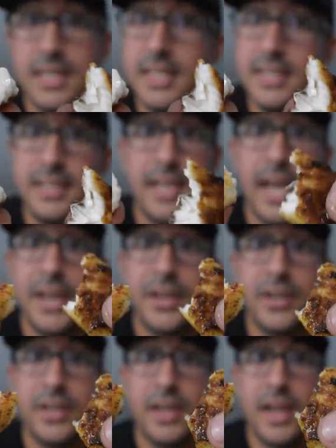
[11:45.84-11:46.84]
is
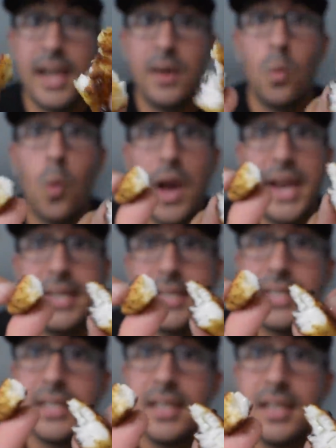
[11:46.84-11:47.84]
tender and
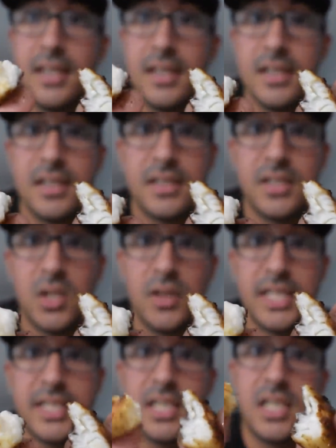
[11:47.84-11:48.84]
white, so
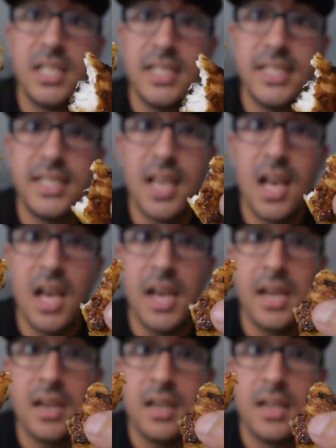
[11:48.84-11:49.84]
that's a good
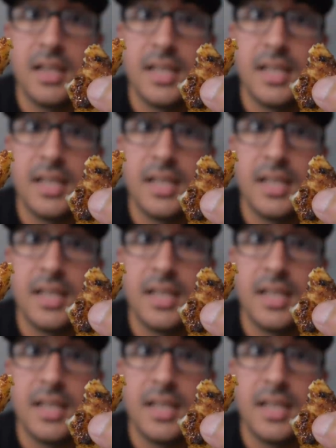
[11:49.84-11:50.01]
sign.